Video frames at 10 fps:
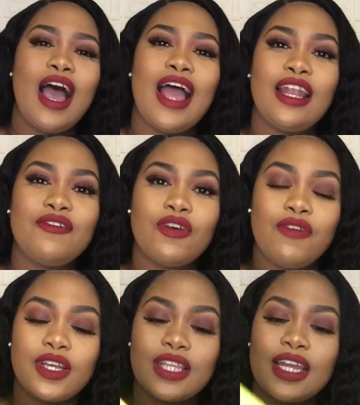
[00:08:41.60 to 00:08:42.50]
I love the
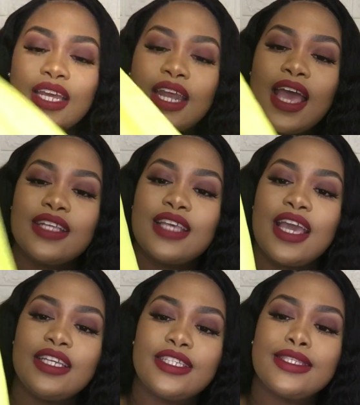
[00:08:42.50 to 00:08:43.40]
fact that it has
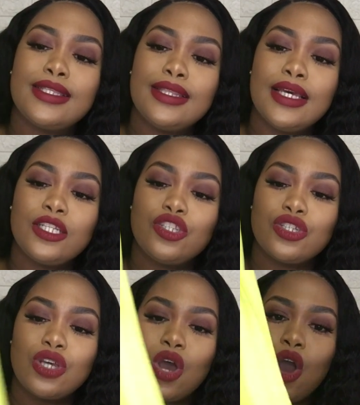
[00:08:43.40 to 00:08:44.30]
a slit